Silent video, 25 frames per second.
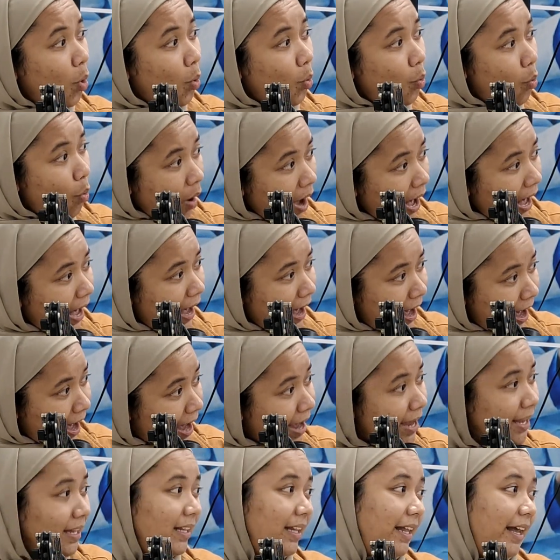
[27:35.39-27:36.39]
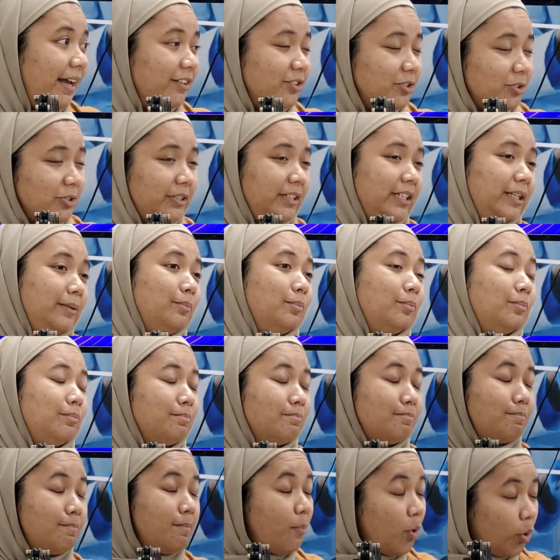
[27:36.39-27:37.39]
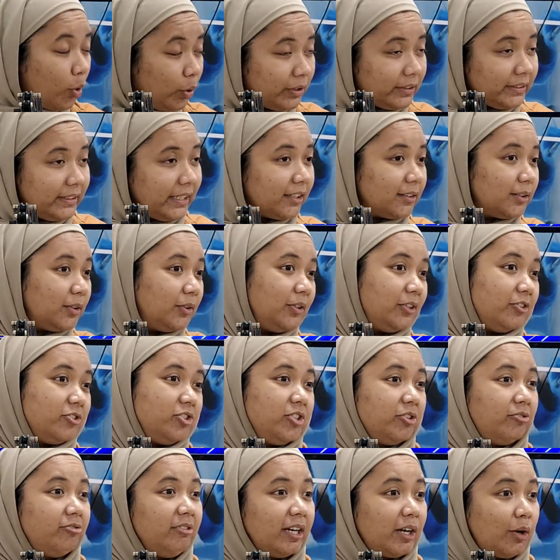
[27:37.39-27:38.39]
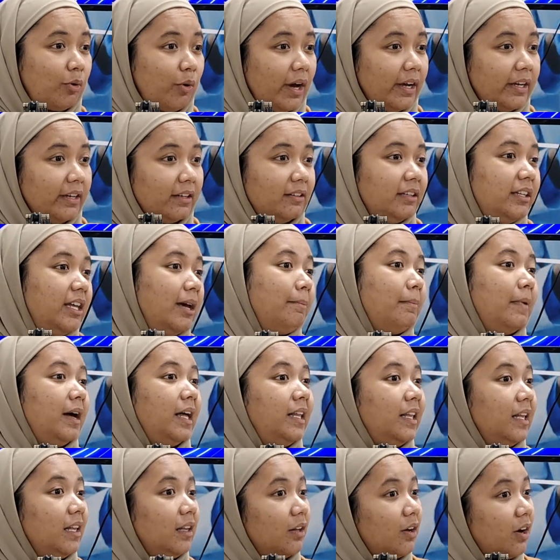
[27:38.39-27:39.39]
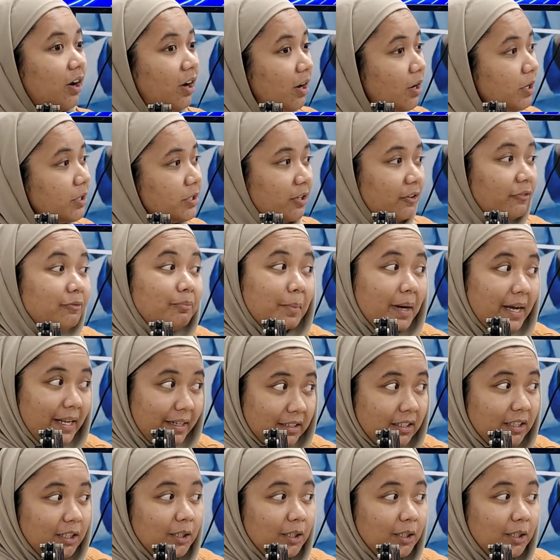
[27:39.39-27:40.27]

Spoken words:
While actually old technology require them a lot of money